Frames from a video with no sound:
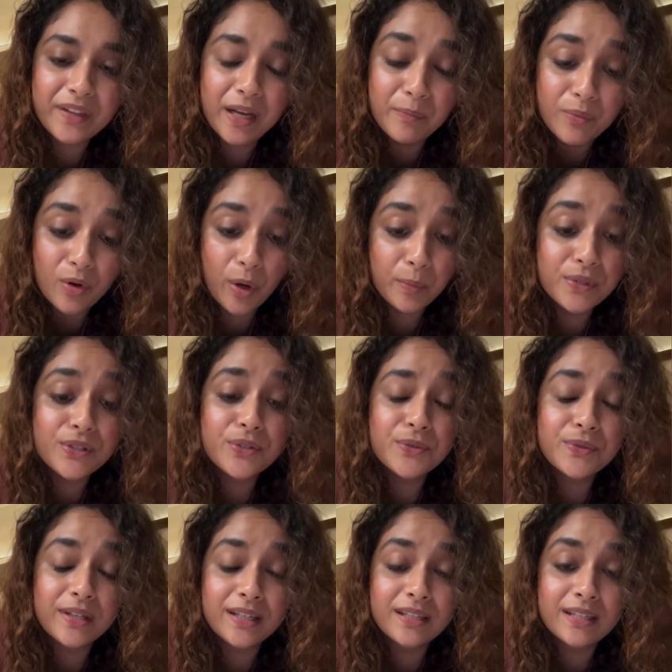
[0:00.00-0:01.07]
I promise
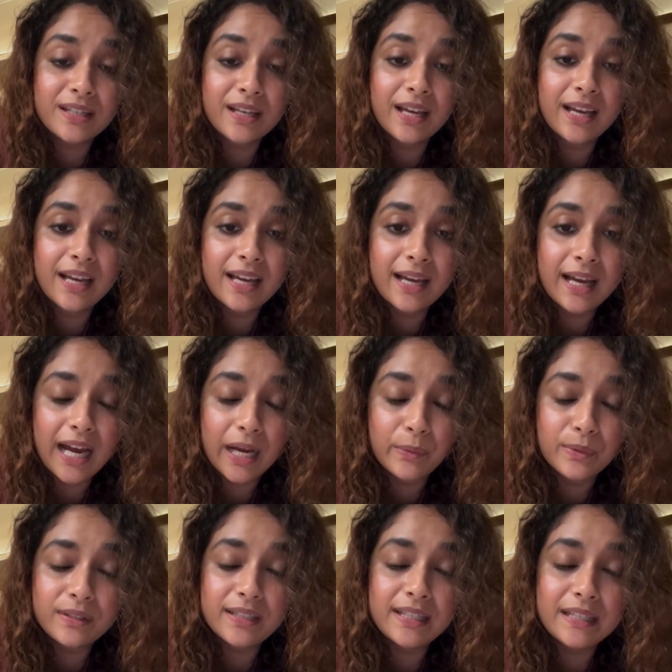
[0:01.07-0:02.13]
you that I
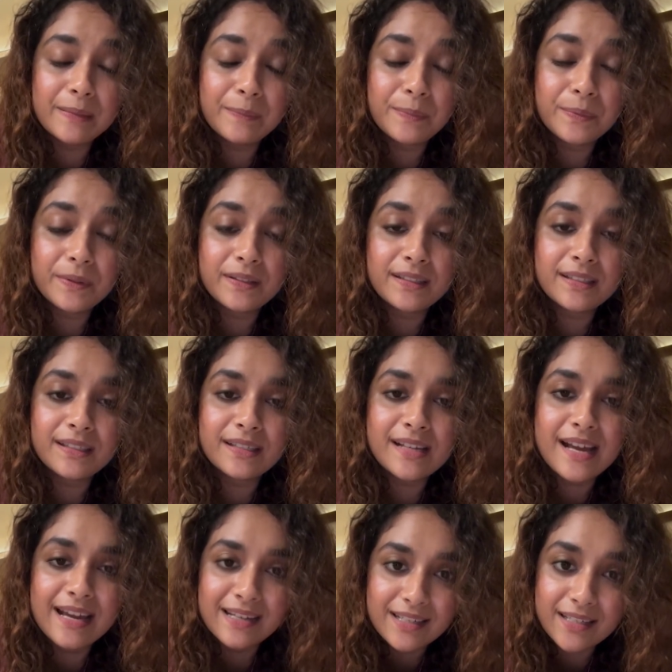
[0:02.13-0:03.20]
will keep
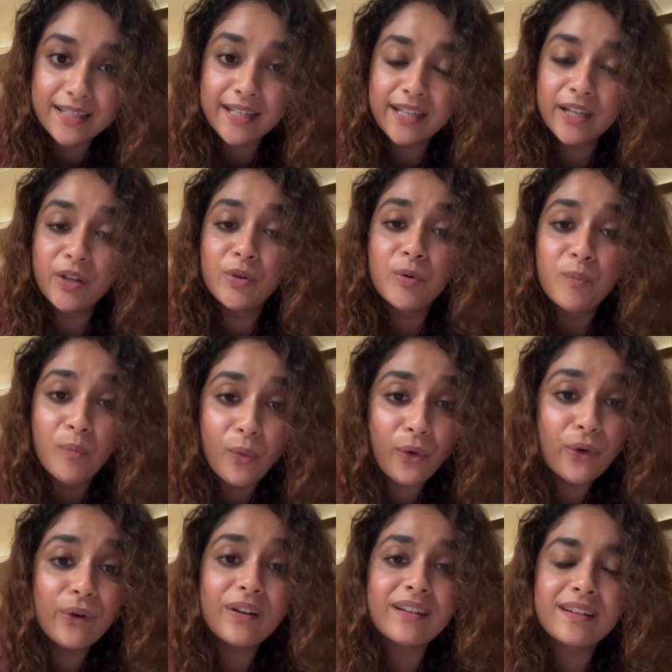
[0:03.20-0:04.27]
entertaining you
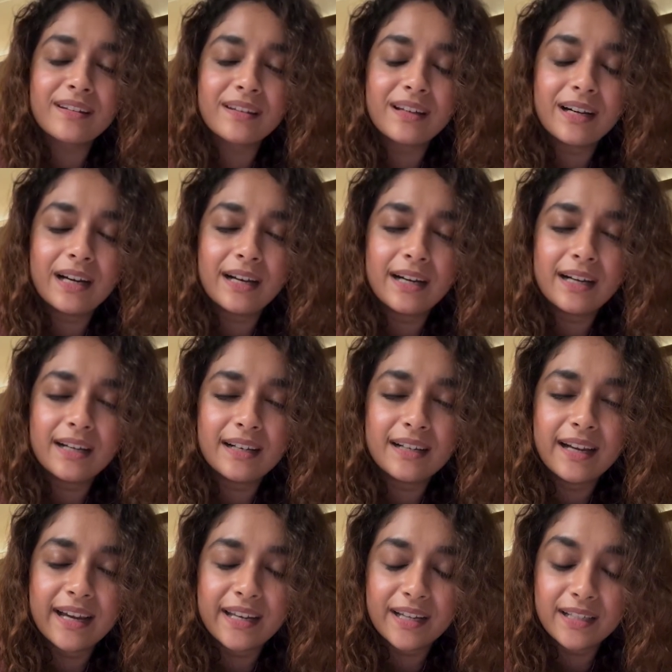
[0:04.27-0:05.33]
more,
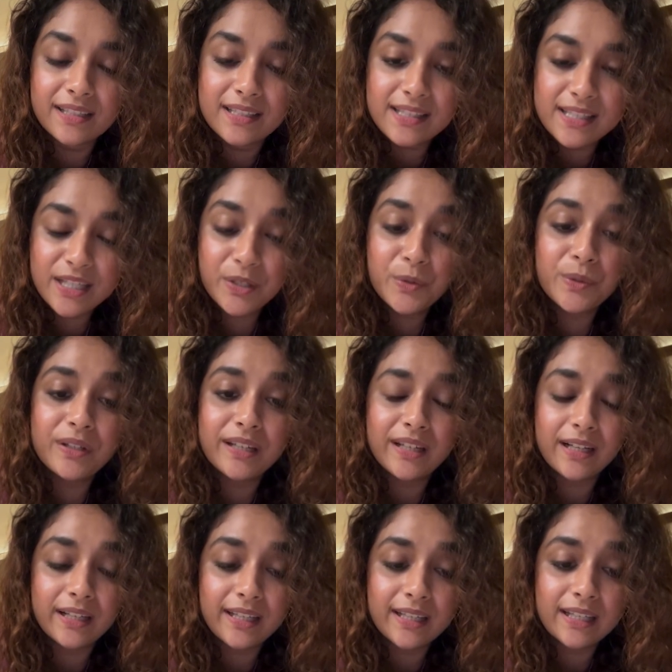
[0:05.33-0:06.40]
and I'll see to that
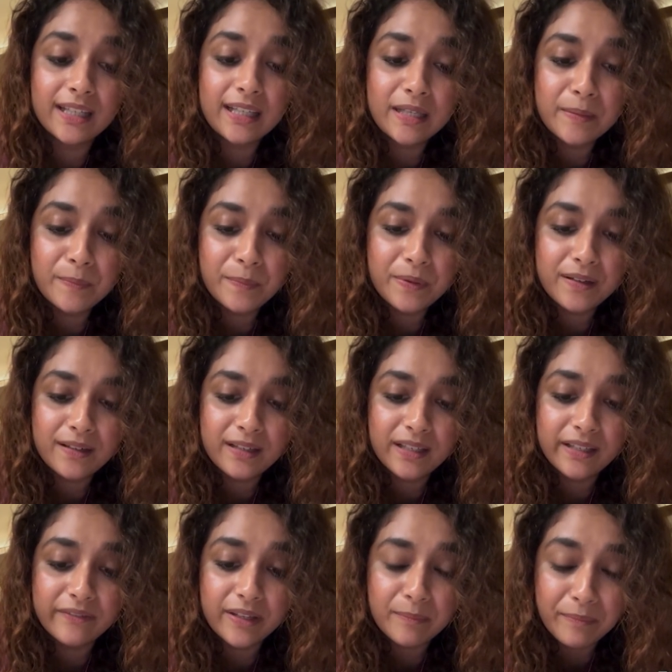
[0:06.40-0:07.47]
I can keep
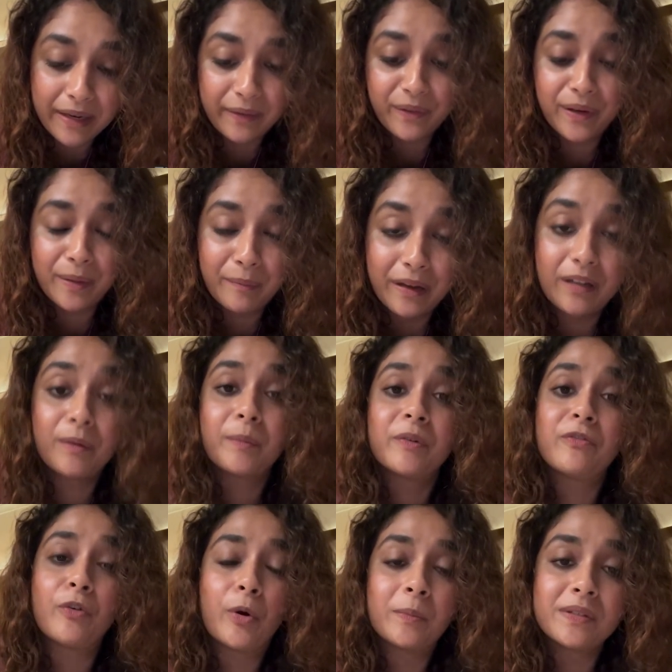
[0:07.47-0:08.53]
giving better and better
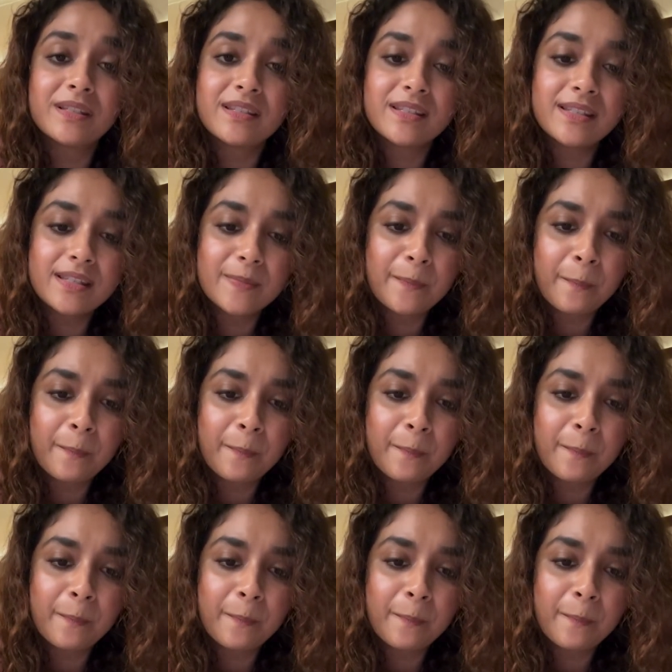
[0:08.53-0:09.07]
performances.